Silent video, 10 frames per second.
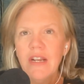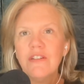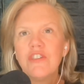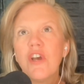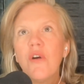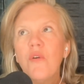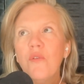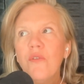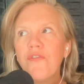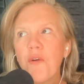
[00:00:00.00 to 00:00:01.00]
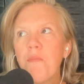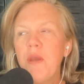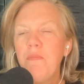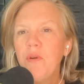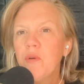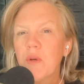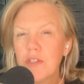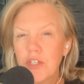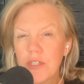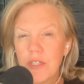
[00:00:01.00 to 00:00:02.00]
So, for people who are
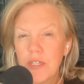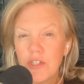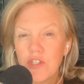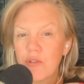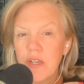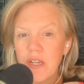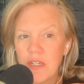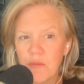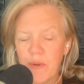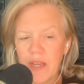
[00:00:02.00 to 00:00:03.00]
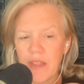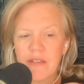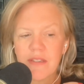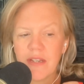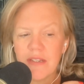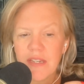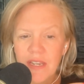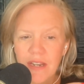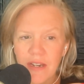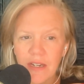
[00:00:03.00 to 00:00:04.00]
just intrigued by this
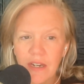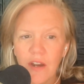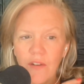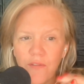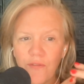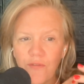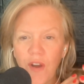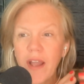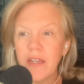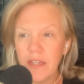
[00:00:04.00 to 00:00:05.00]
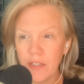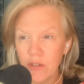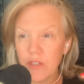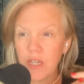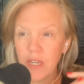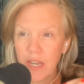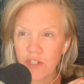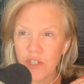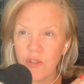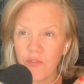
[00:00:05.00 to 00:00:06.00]
idea of finding those
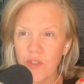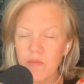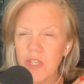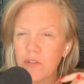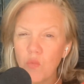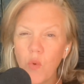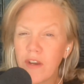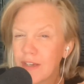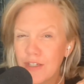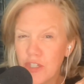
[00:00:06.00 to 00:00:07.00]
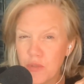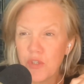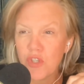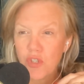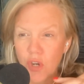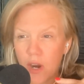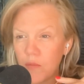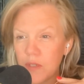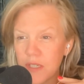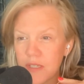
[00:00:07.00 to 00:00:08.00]
connections for themselves, where did you
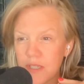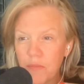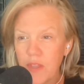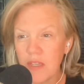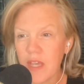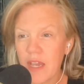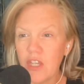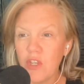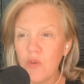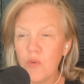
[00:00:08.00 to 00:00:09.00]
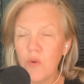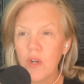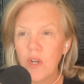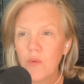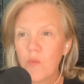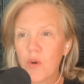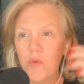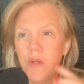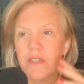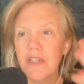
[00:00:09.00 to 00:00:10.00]
start? Was it something that you were
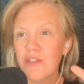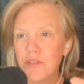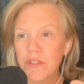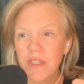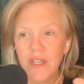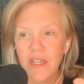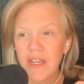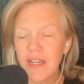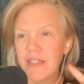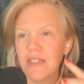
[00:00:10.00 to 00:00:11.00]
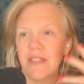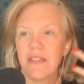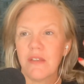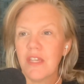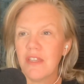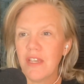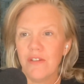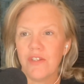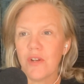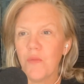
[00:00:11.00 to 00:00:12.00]
always interested in? Is it something that you
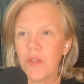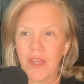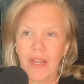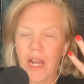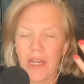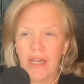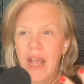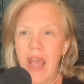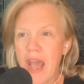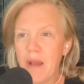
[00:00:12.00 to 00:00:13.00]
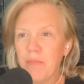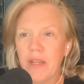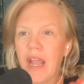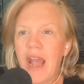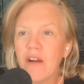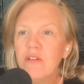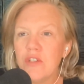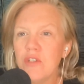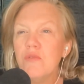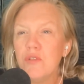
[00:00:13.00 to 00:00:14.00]
start with like on an app? Like, how
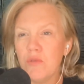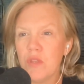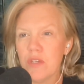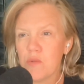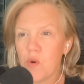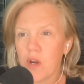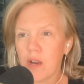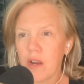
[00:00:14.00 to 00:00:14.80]
do you do this work?